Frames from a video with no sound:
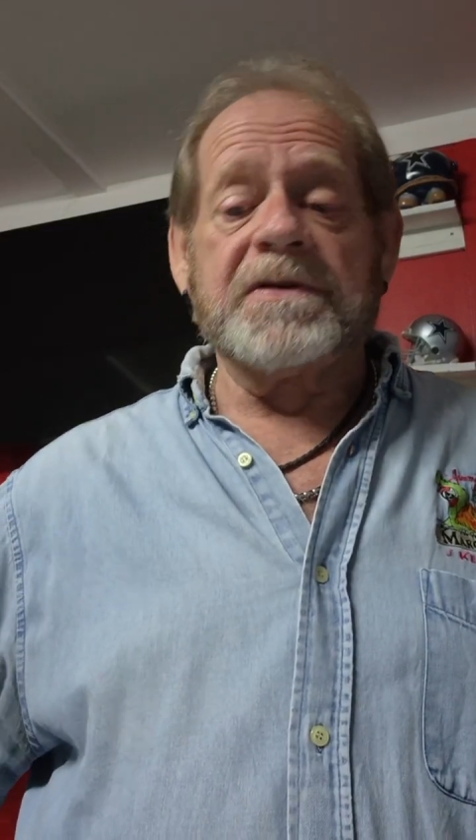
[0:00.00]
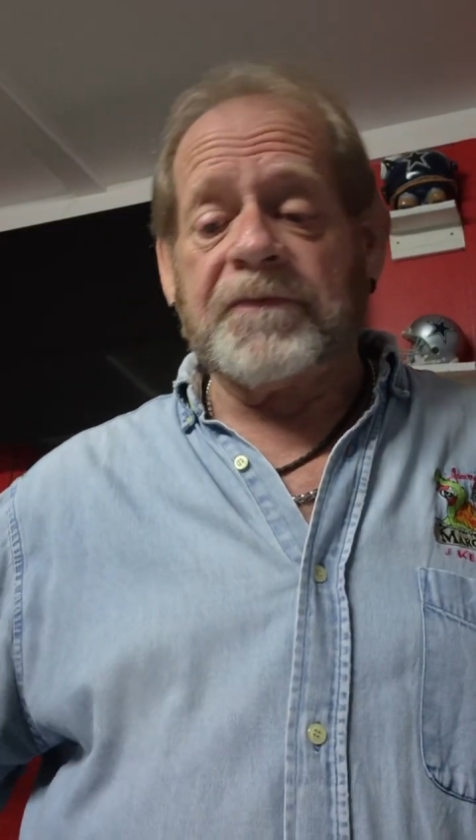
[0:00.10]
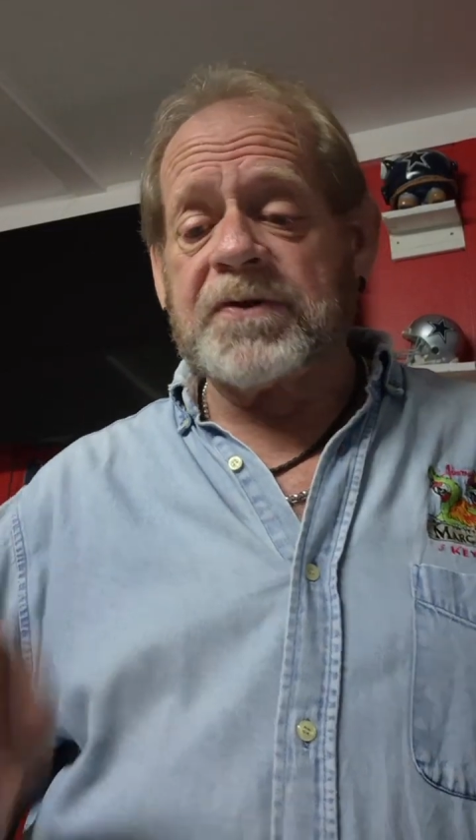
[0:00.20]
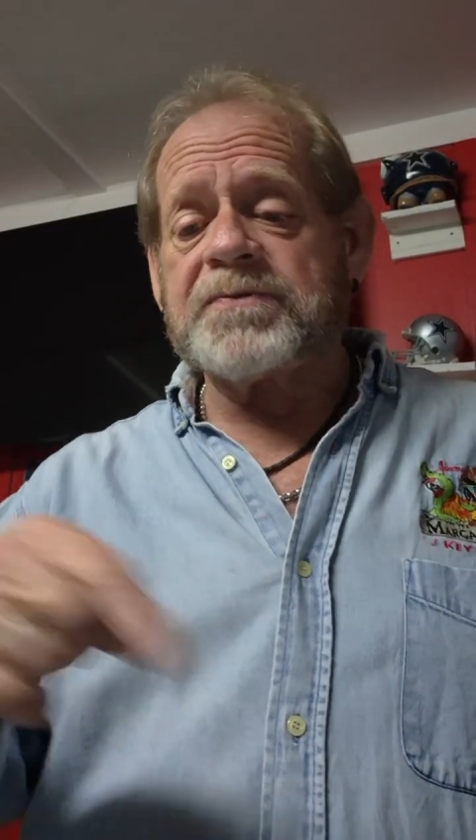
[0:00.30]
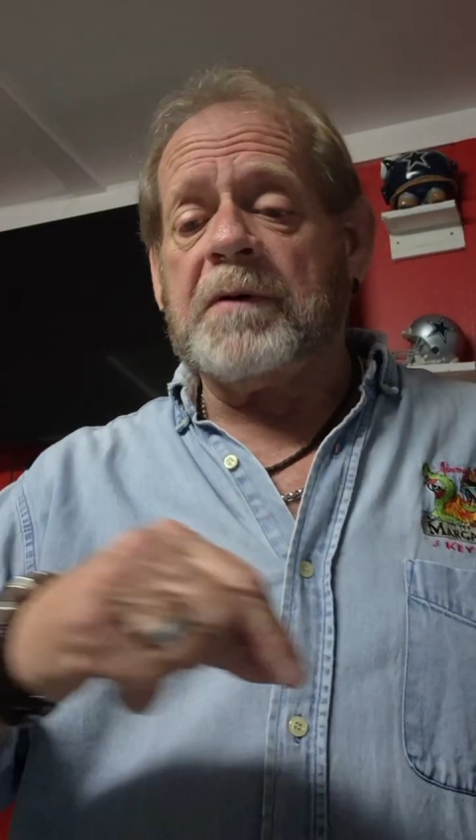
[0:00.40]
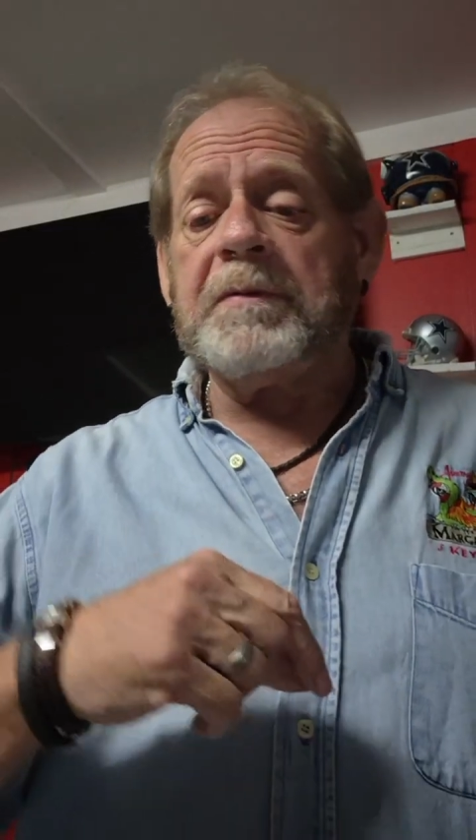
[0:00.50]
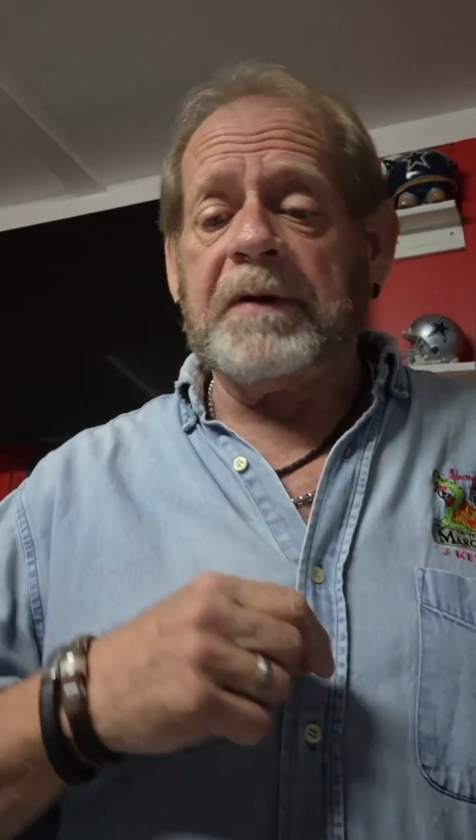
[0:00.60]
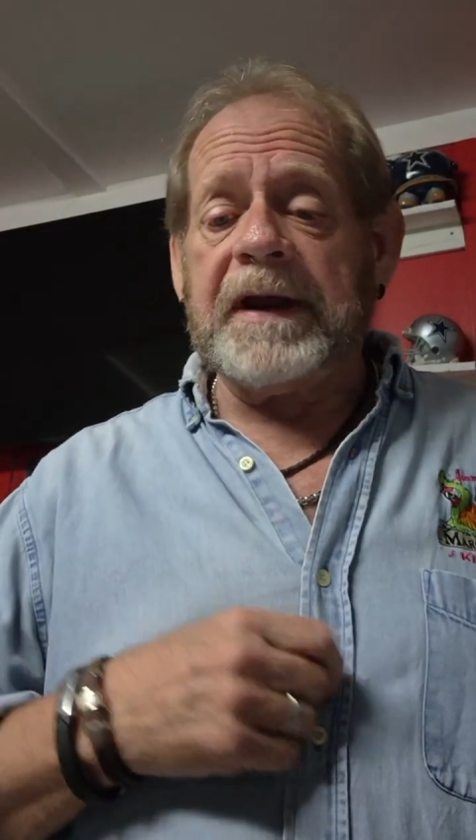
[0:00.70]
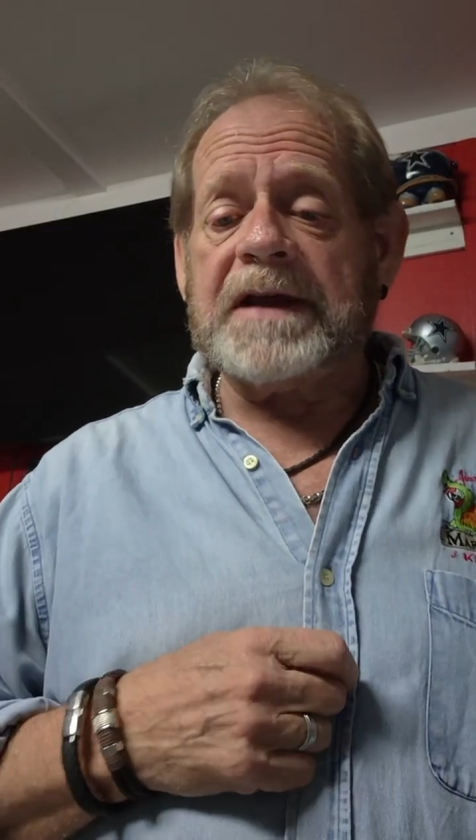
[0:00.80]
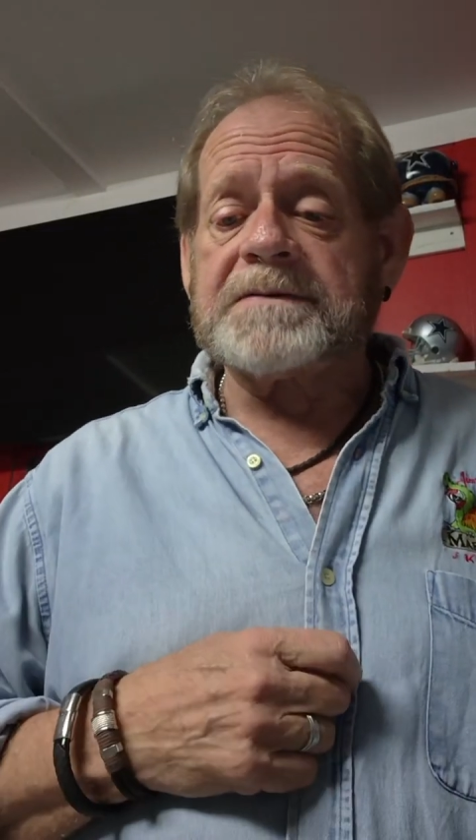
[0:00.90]
the first one we
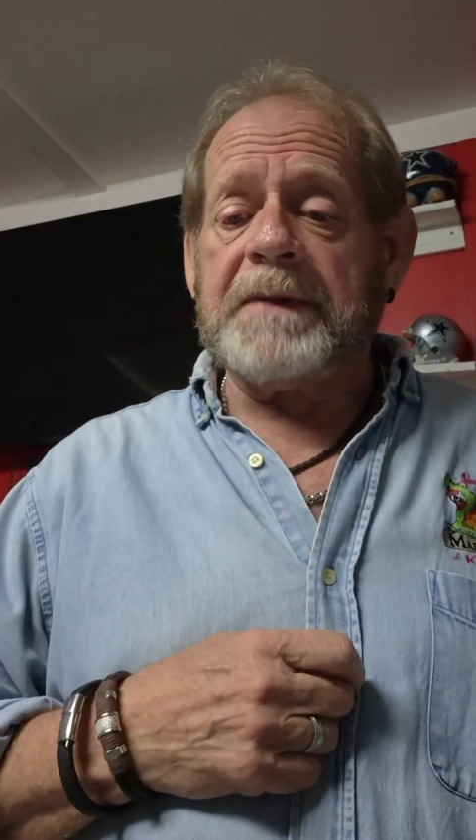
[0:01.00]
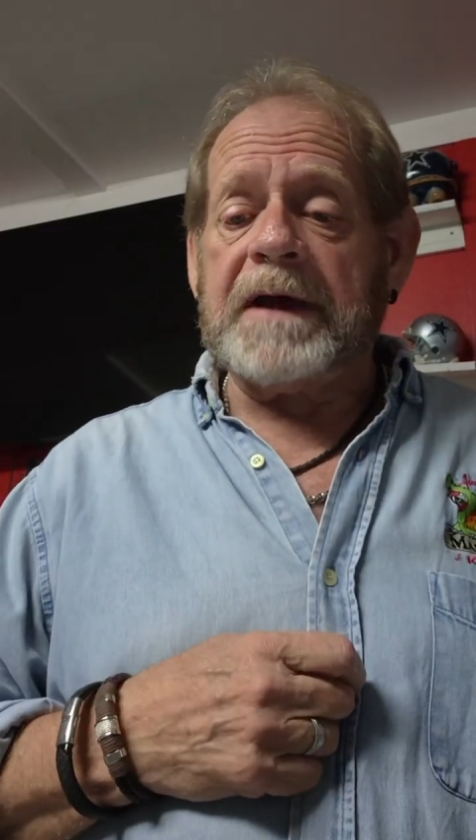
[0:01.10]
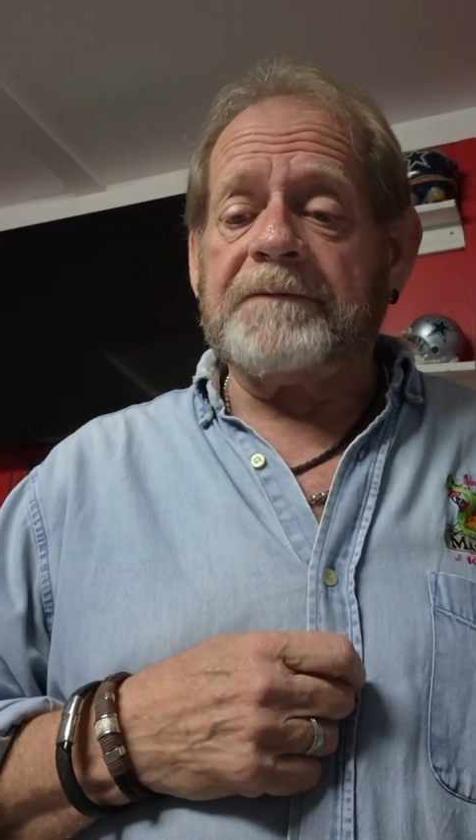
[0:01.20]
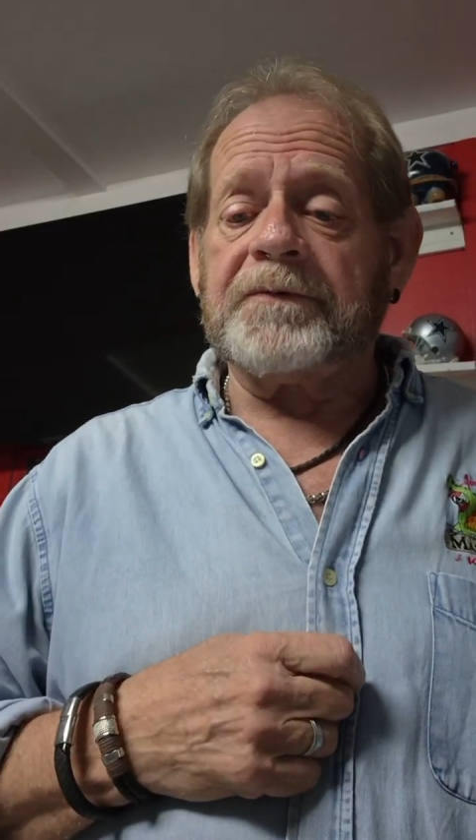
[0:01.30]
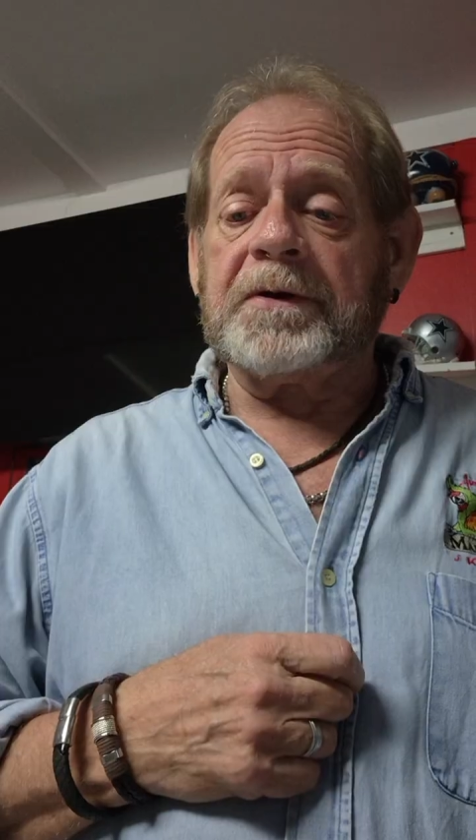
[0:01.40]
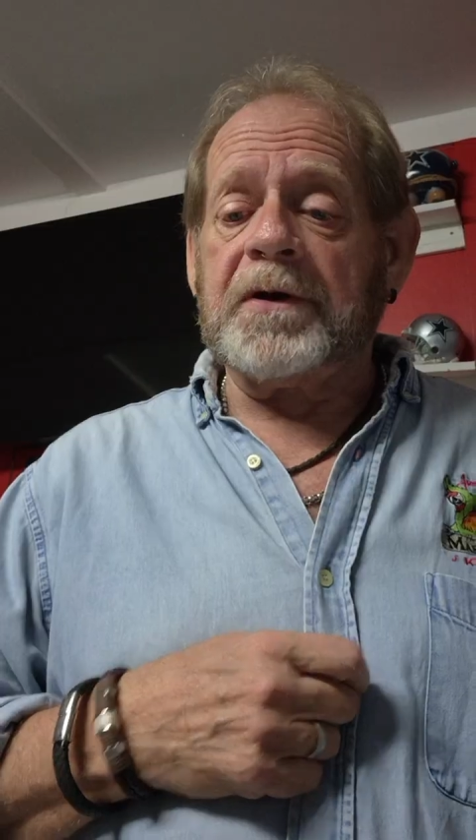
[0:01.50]
want to ask back for a